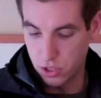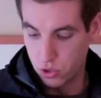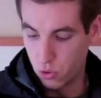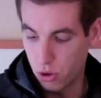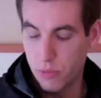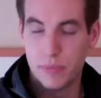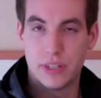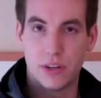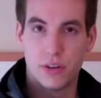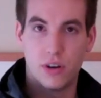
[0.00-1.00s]
durable
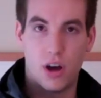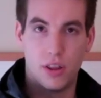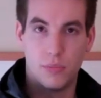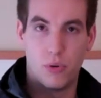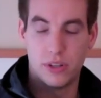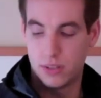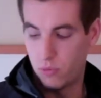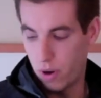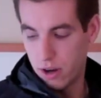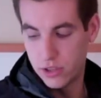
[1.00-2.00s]
material on the points of
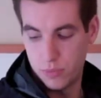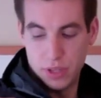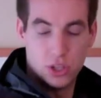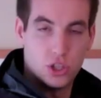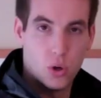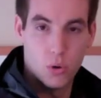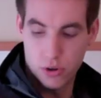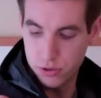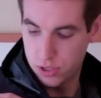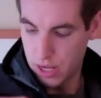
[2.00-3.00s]
wear, so it'd be the
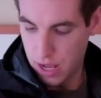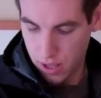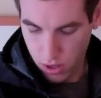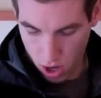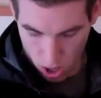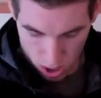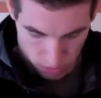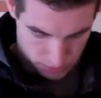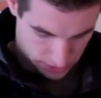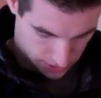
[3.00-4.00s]
shoulders, the
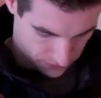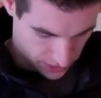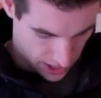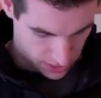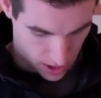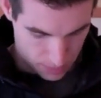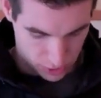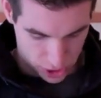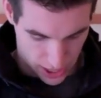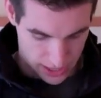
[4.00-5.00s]
arms, and the
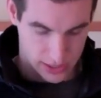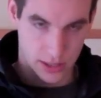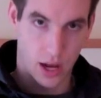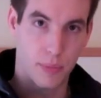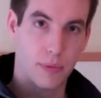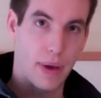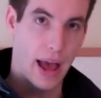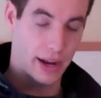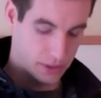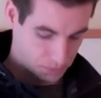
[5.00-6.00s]
upper chest and the upper
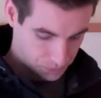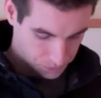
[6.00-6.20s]
back.